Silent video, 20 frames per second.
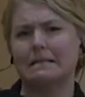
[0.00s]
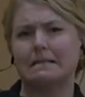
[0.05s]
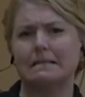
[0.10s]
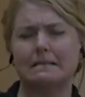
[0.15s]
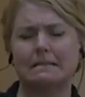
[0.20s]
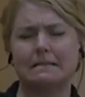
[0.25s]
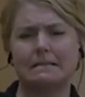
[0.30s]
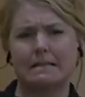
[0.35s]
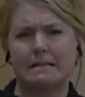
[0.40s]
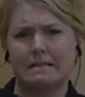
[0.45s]
of
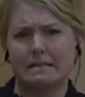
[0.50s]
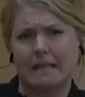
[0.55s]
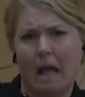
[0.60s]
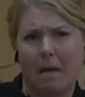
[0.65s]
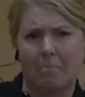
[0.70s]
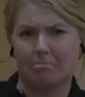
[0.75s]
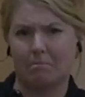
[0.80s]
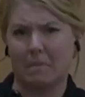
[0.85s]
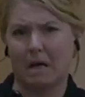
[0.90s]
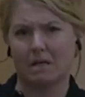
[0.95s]
Ukraine and
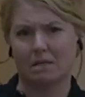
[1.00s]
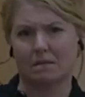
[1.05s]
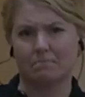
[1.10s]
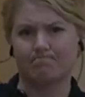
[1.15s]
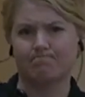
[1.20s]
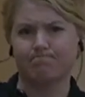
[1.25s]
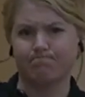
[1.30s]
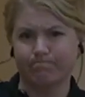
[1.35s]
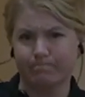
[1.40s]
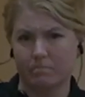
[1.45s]

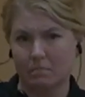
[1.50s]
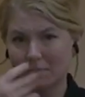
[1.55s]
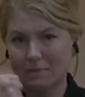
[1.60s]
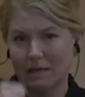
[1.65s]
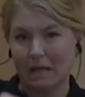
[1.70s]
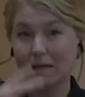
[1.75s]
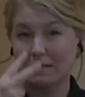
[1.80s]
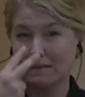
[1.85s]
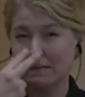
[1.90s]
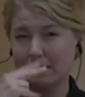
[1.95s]
rebuilding of
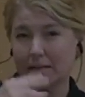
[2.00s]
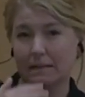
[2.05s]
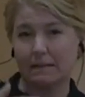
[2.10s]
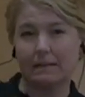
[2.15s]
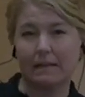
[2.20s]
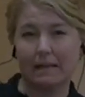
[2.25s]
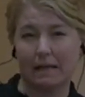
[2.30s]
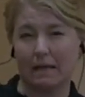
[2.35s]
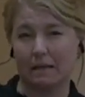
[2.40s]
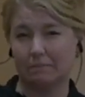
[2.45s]
Ukraine after
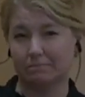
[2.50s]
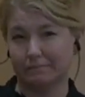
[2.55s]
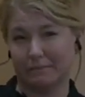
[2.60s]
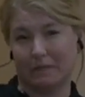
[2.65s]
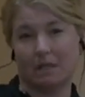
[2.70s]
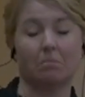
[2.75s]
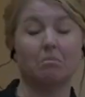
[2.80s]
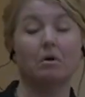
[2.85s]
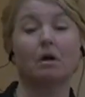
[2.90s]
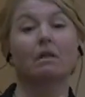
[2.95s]
this war. And
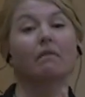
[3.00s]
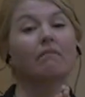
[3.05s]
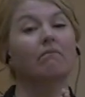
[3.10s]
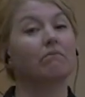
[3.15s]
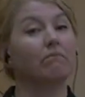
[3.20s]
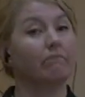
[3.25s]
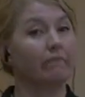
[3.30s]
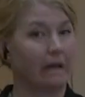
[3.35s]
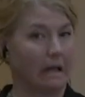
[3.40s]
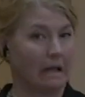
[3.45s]
this will
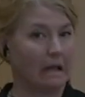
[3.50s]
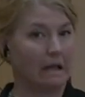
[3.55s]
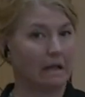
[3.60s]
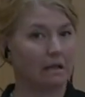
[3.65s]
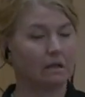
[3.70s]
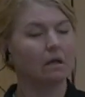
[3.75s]
come.